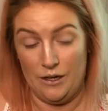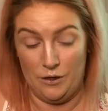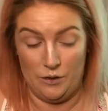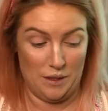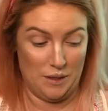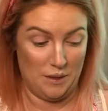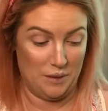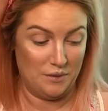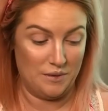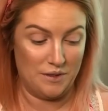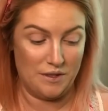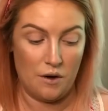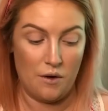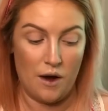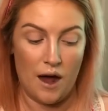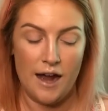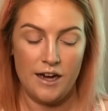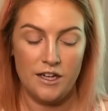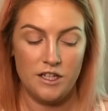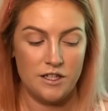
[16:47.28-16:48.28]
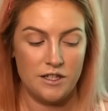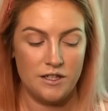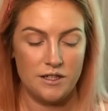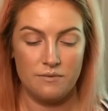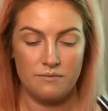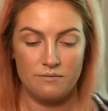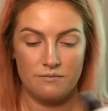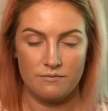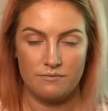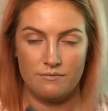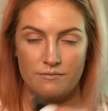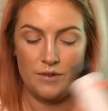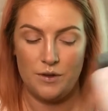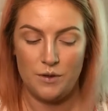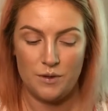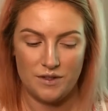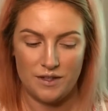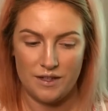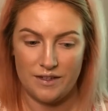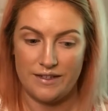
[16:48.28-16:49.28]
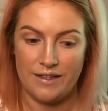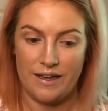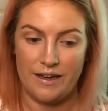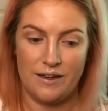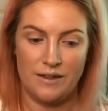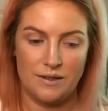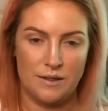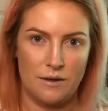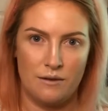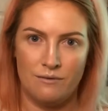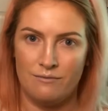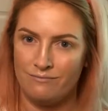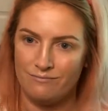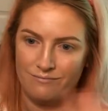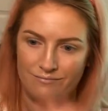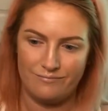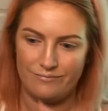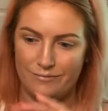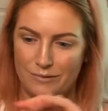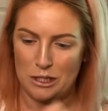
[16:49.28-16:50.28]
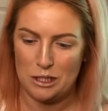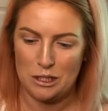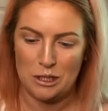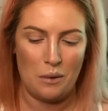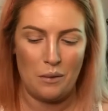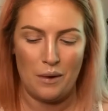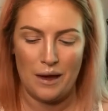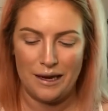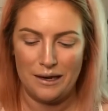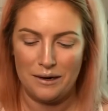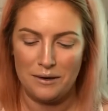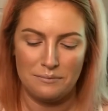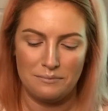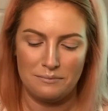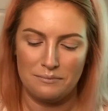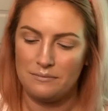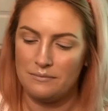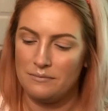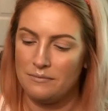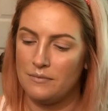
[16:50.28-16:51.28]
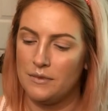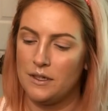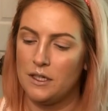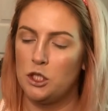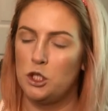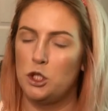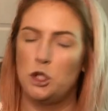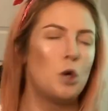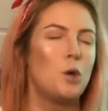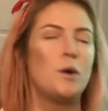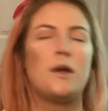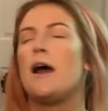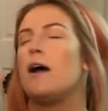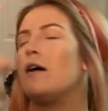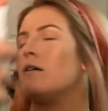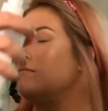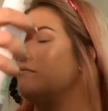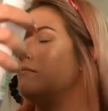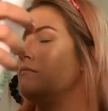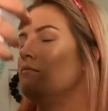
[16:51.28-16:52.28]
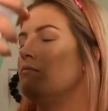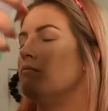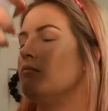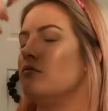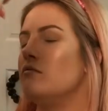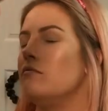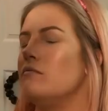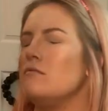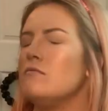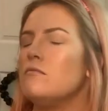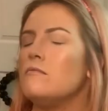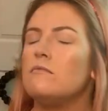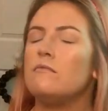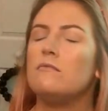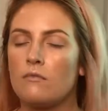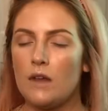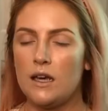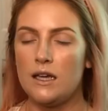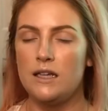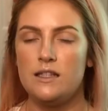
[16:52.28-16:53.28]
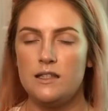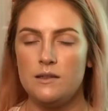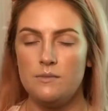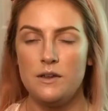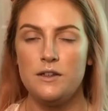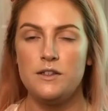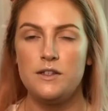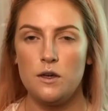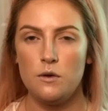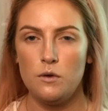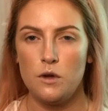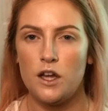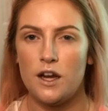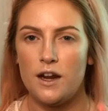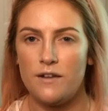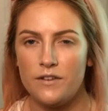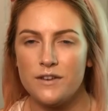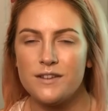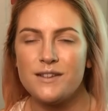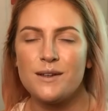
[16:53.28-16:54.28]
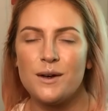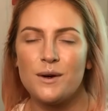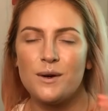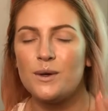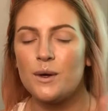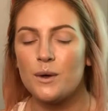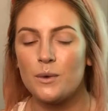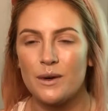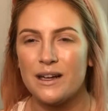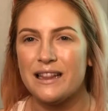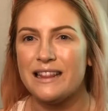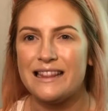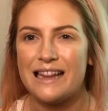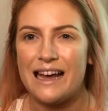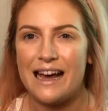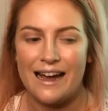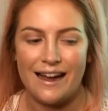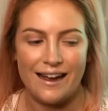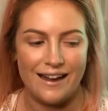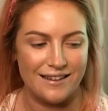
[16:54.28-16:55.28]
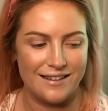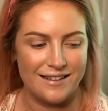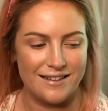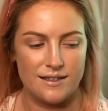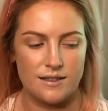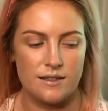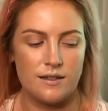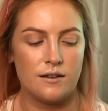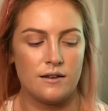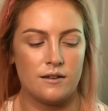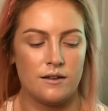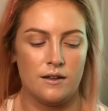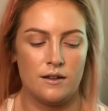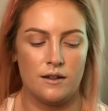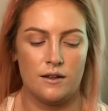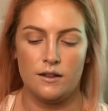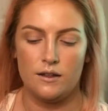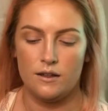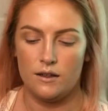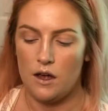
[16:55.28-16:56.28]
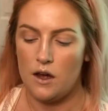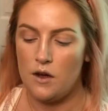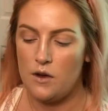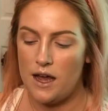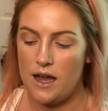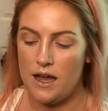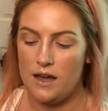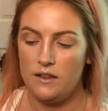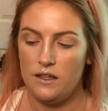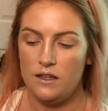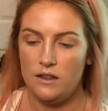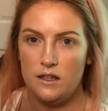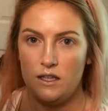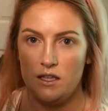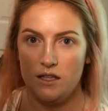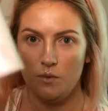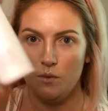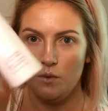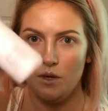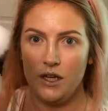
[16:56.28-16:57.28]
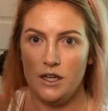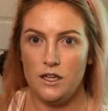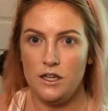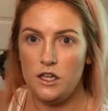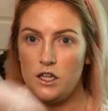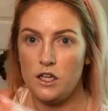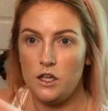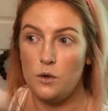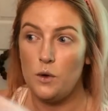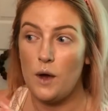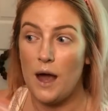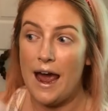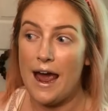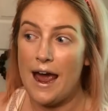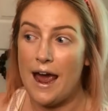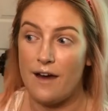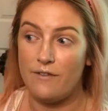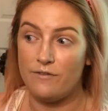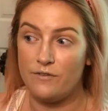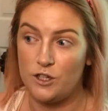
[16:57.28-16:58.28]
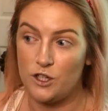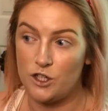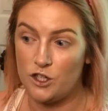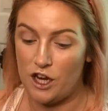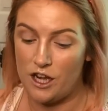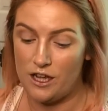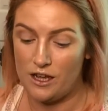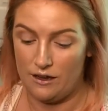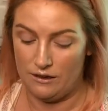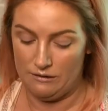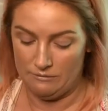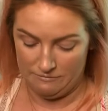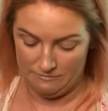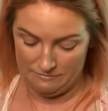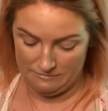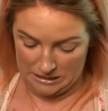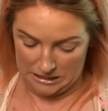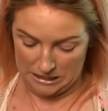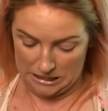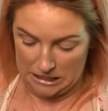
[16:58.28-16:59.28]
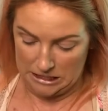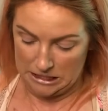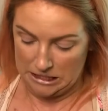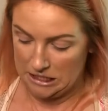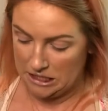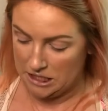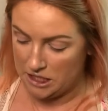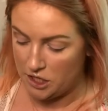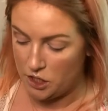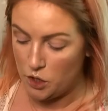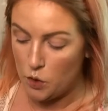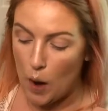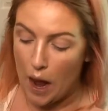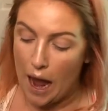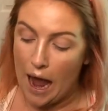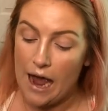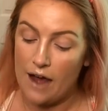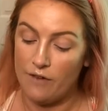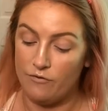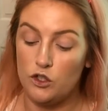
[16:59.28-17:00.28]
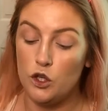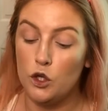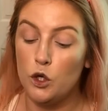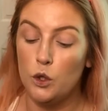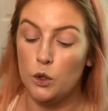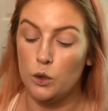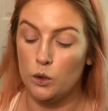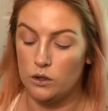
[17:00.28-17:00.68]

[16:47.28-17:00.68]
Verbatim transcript: know. So I just use this second. So we'll just go ahead and show ya. It smells so good. I feel so relaxed. Okay, and then this one, you have to shake it. You have to.